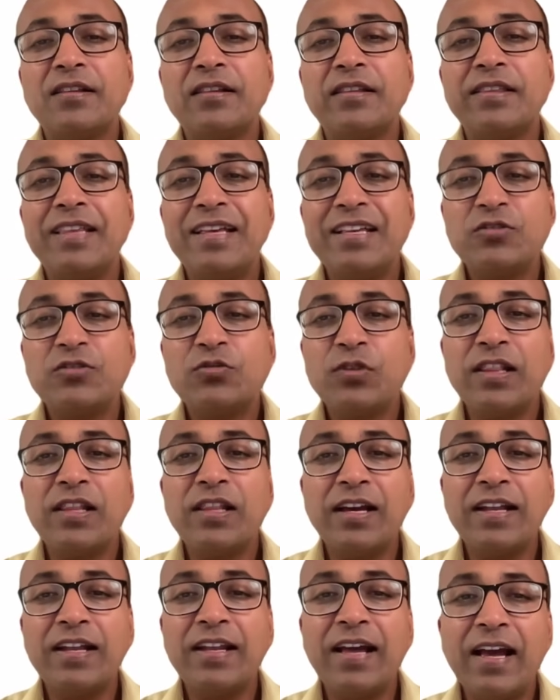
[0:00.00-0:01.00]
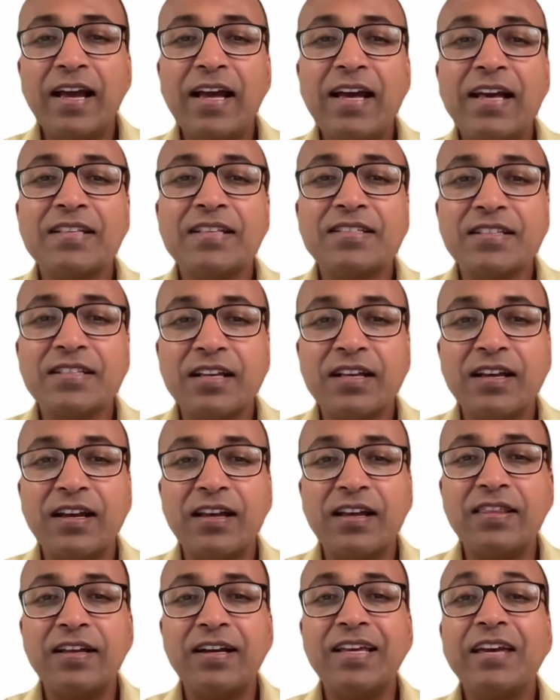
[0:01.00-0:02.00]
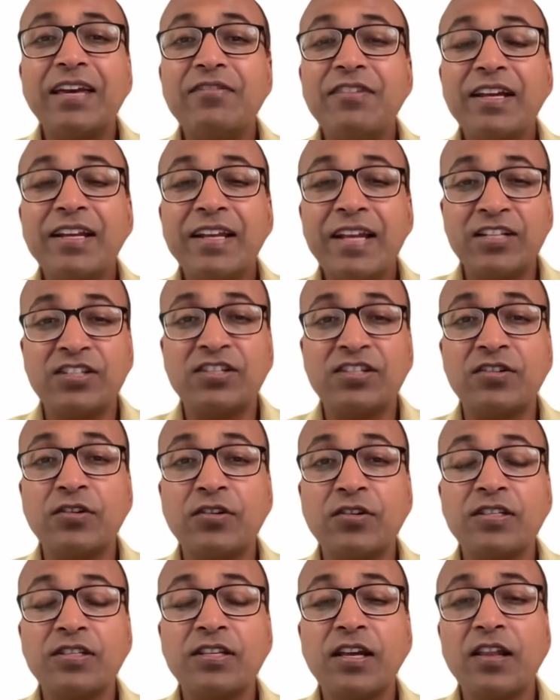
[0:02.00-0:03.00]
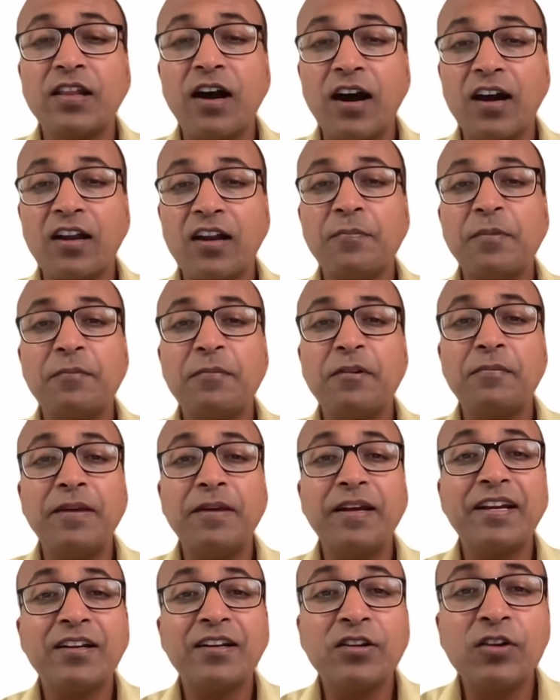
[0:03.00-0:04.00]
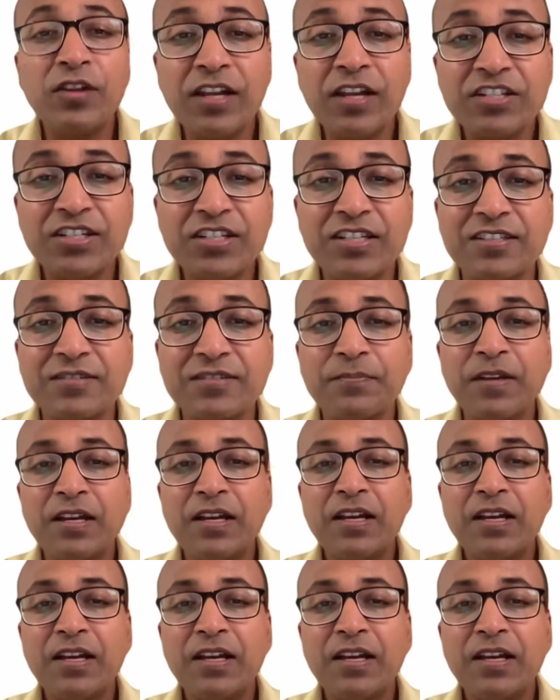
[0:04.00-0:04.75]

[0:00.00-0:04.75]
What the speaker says: this will enhance the giving nature. You'll see a lot of people making donations.